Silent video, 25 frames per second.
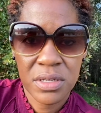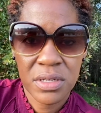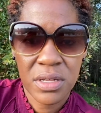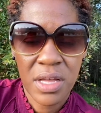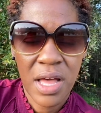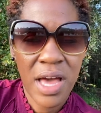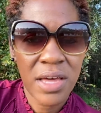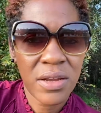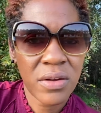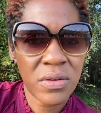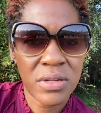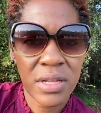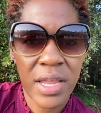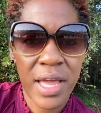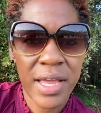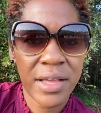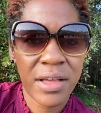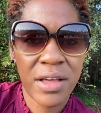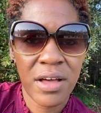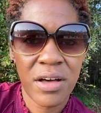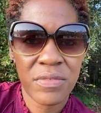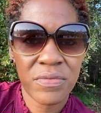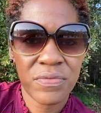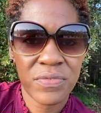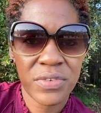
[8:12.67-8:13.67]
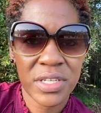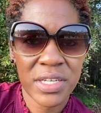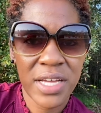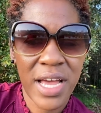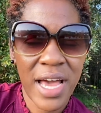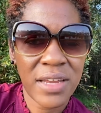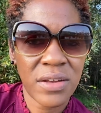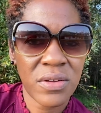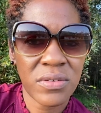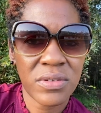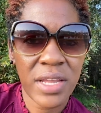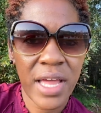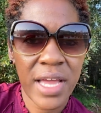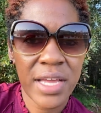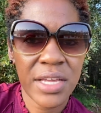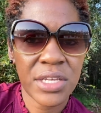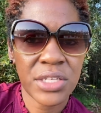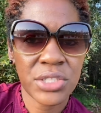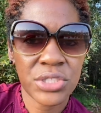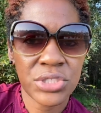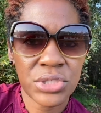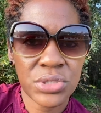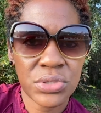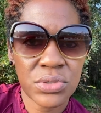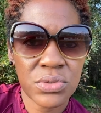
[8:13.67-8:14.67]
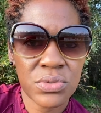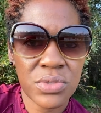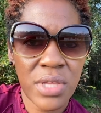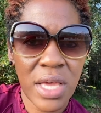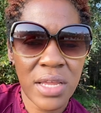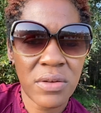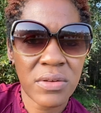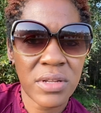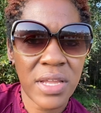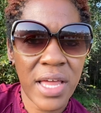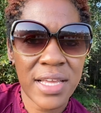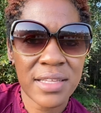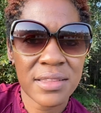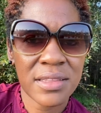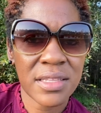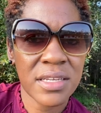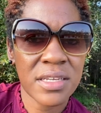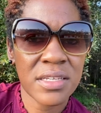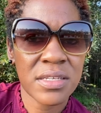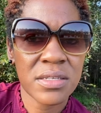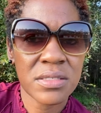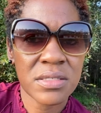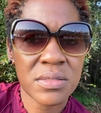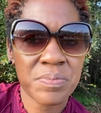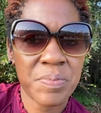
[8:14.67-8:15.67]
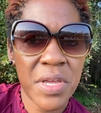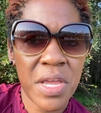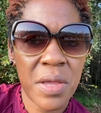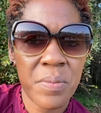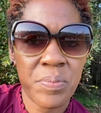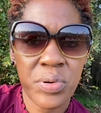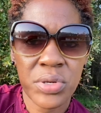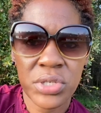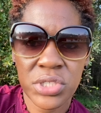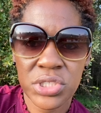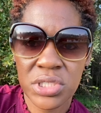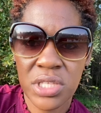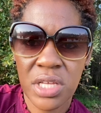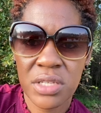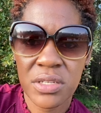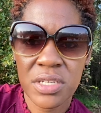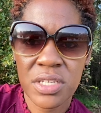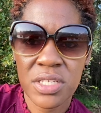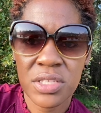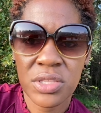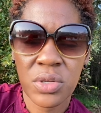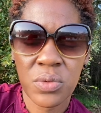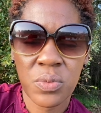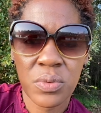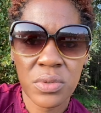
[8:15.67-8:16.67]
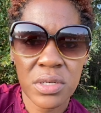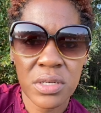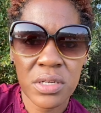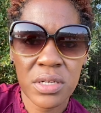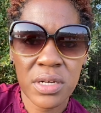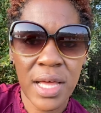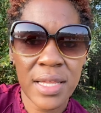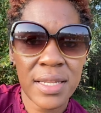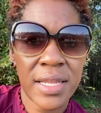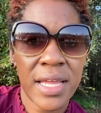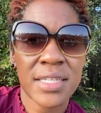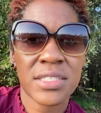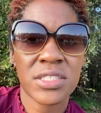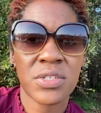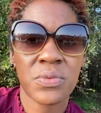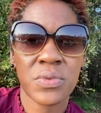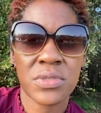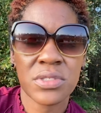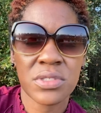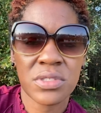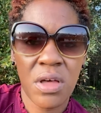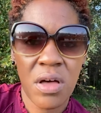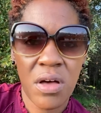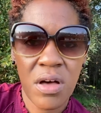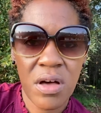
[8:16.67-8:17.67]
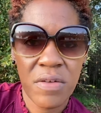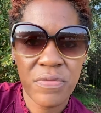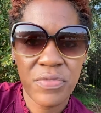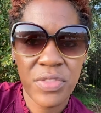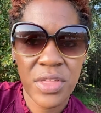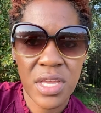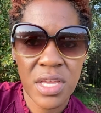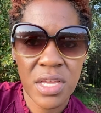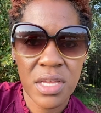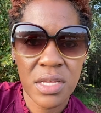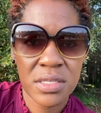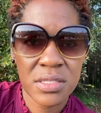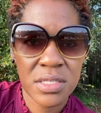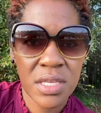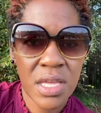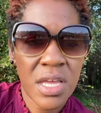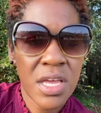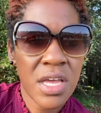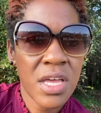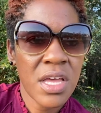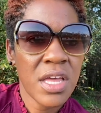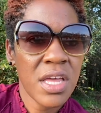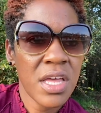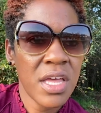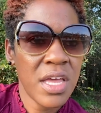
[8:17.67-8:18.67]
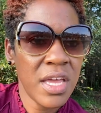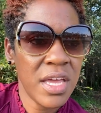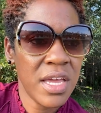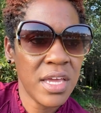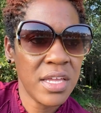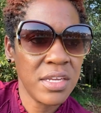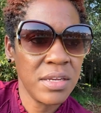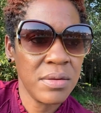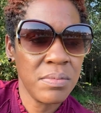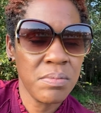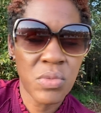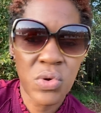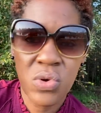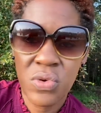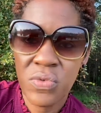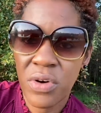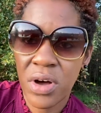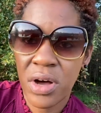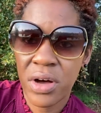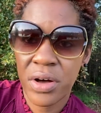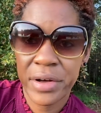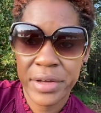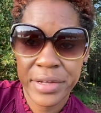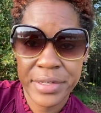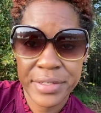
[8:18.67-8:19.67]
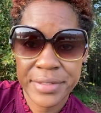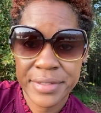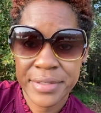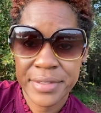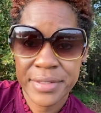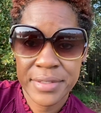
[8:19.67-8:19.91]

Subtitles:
I don't like conflict. I don't like issues. I don't like things being pushed underneath the rug. I like to resolve things and move on.